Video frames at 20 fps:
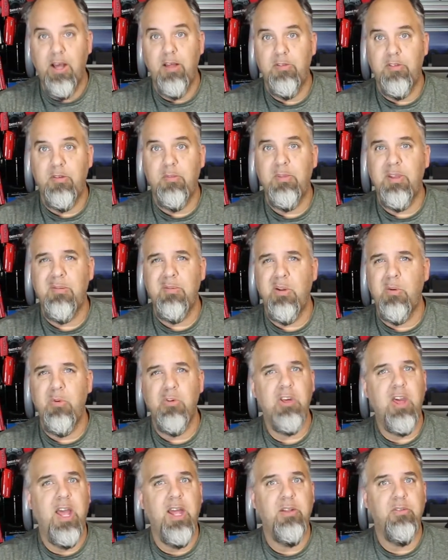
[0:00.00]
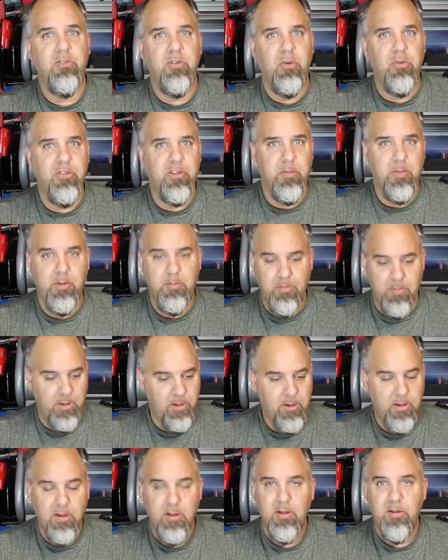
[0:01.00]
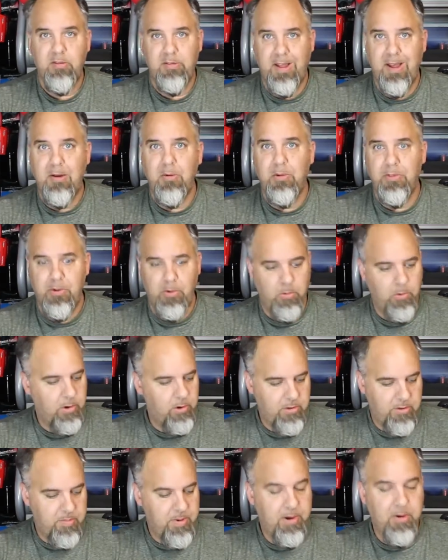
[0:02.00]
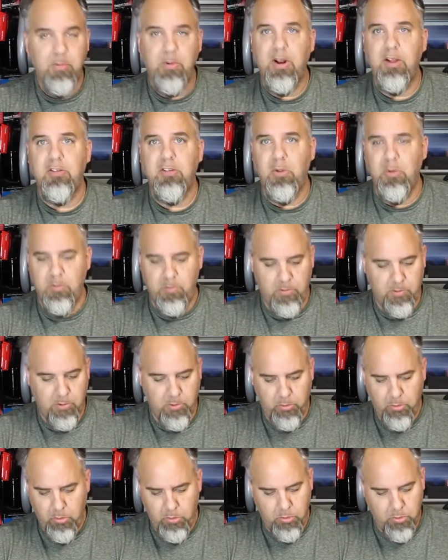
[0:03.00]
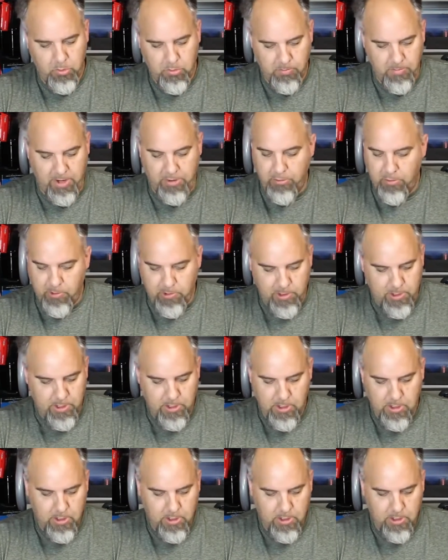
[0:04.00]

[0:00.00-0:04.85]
Sometimes I wish I hadn't sold some of them now what they're worth compared to what I sold them for. Whew, Metroid.